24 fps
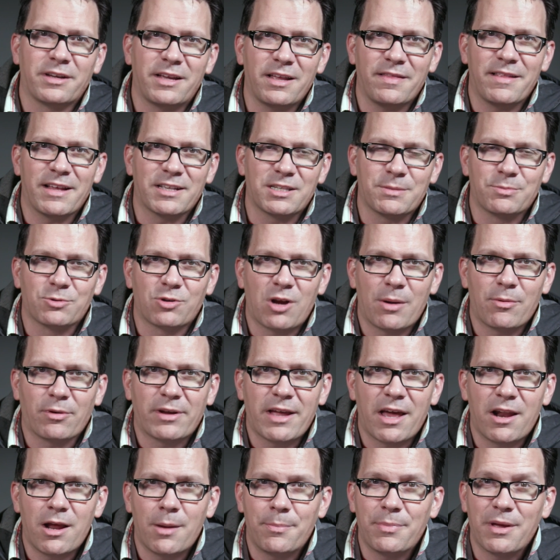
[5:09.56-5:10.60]
getting that subscriber
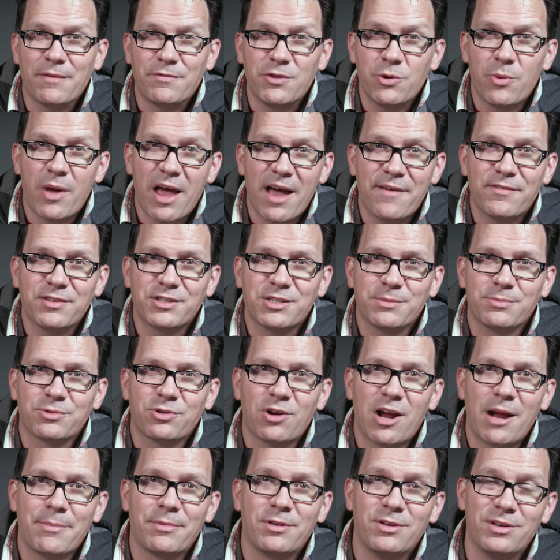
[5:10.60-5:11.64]
count up. If you haven't
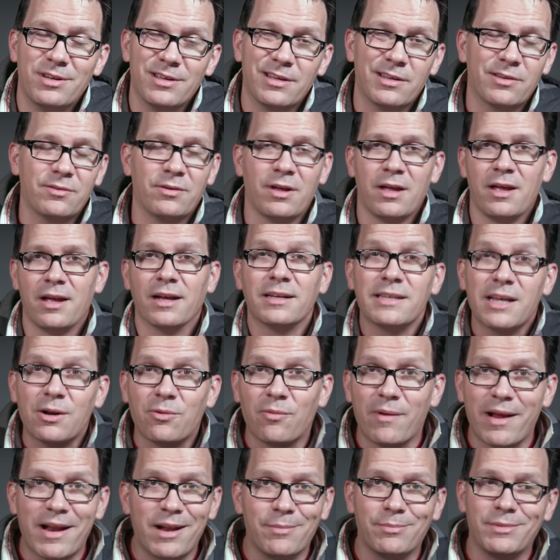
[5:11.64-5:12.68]
subscribed, do. Because I
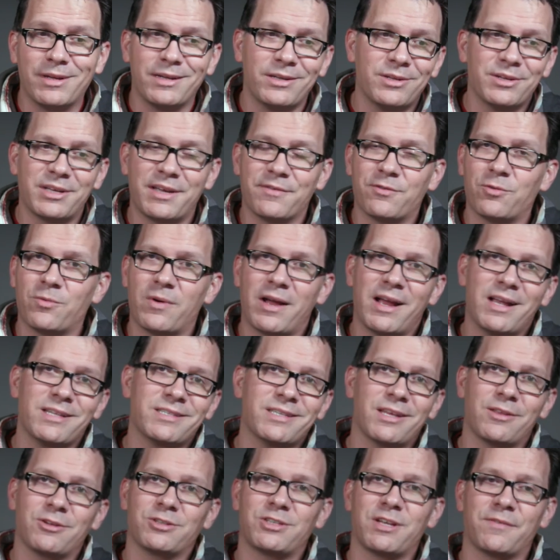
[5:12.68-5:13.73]
randomly do giveaways
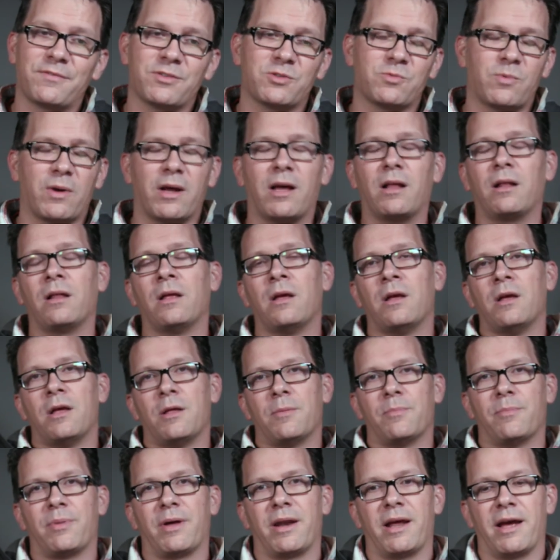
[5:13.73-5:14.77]
and other stuff as well.
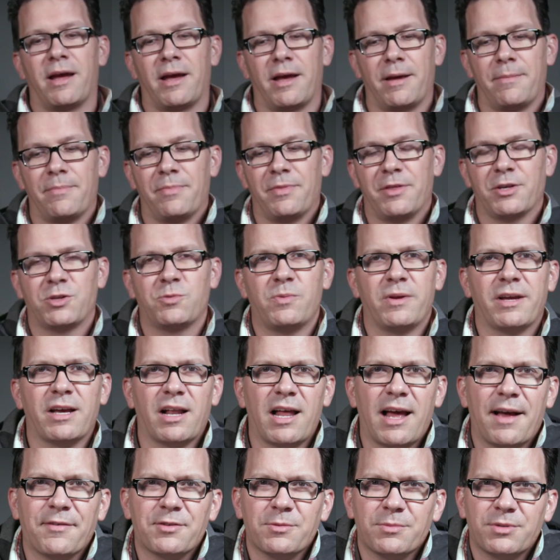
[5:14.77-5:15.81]
But um, this week I'll
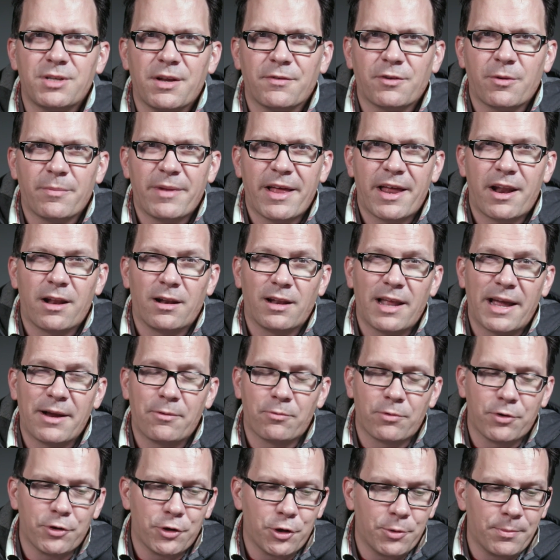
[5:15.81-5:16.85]
have some stuff coming out on
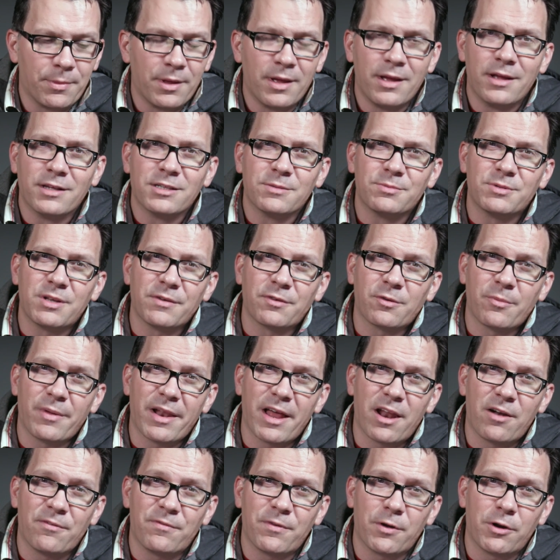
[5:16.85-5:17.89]
Lightroom, some stuff coming
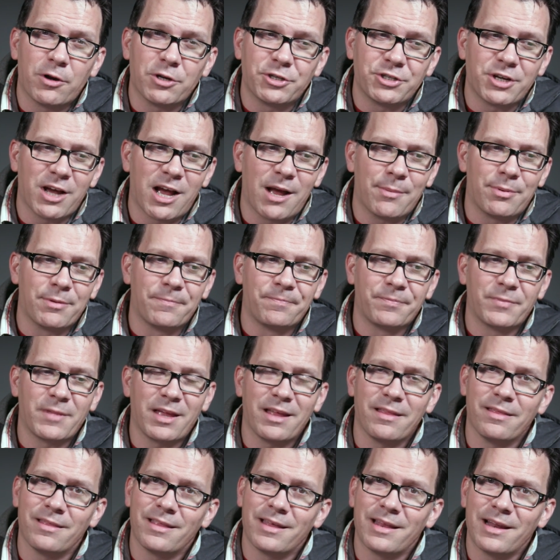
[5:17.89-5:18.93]
out in Photoshop,
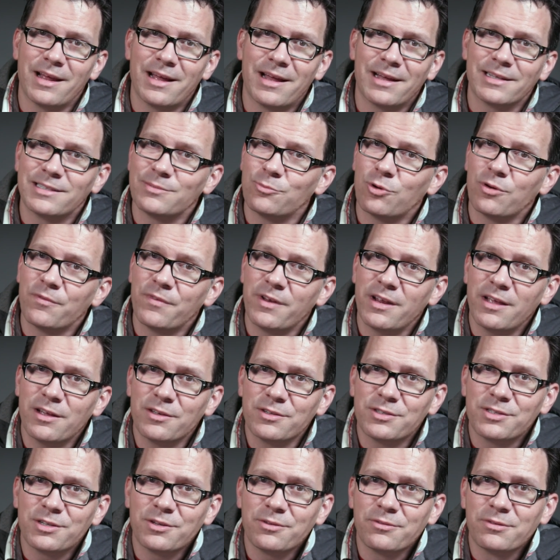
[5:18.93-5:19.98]
and then uh, some more videos.
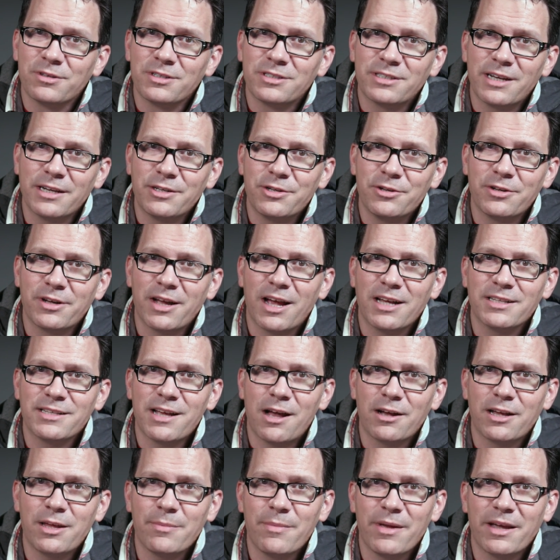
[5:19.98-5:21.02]
So stay tuned, guys.
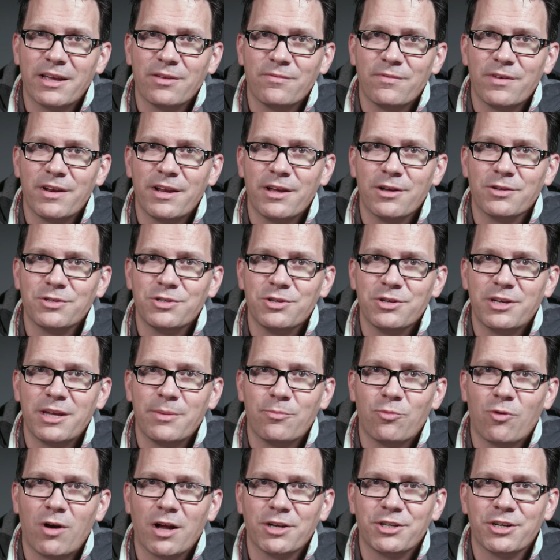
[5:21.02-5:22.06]
I'll keep making videos. You
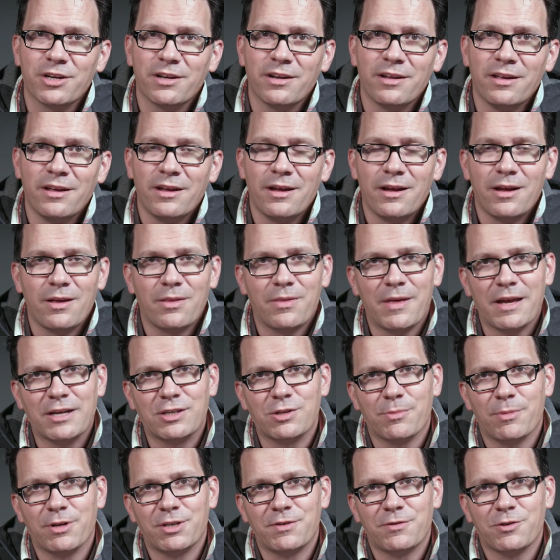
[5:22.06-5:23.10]
keep watching. Thanks
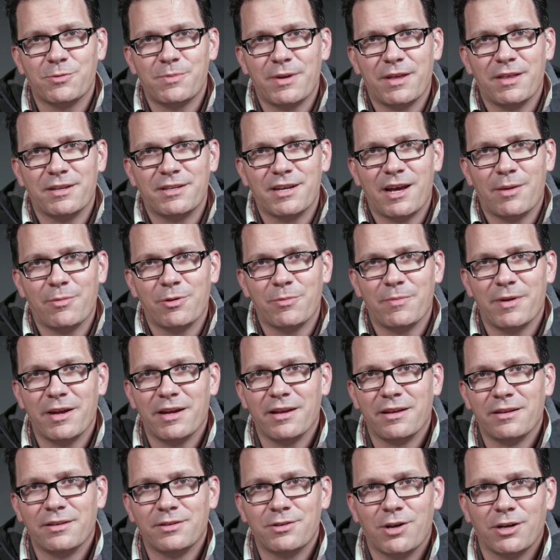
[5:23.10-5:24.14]
so much for spending the time with
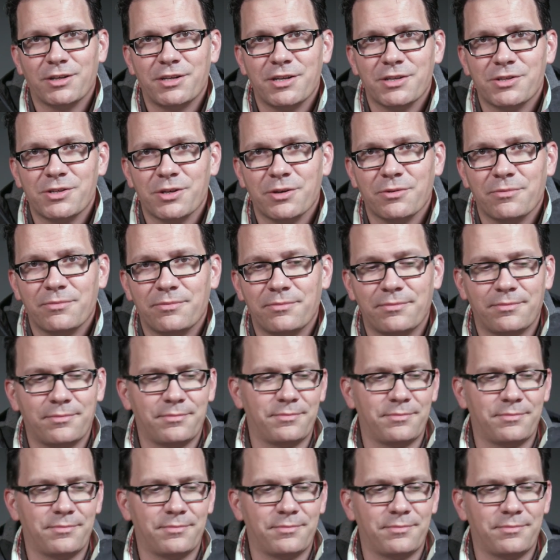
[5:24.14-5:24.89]
me. Talk to you soon.